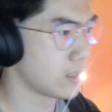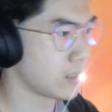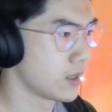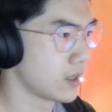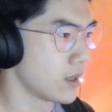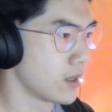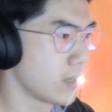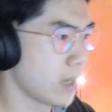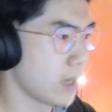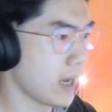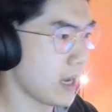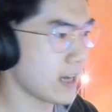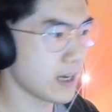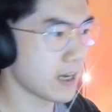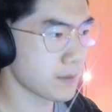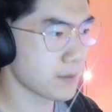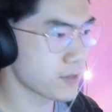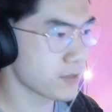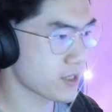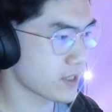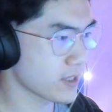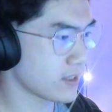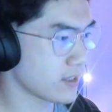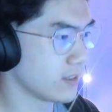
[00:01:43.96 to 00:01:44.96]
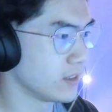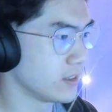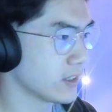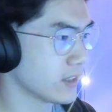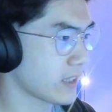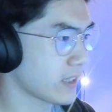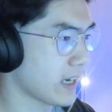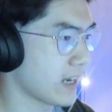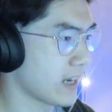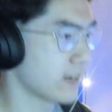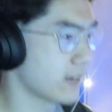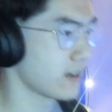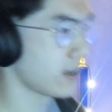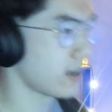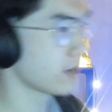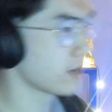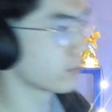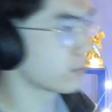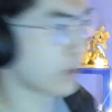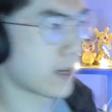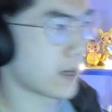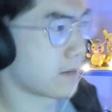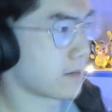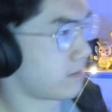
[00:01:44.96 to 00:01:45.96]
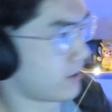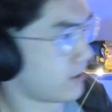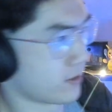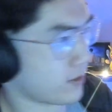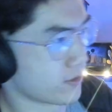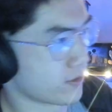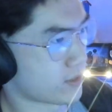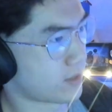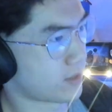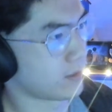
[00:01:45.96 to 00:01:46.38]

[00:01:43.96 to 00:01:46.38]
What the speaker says: And I'm just going to look at a Reddit post.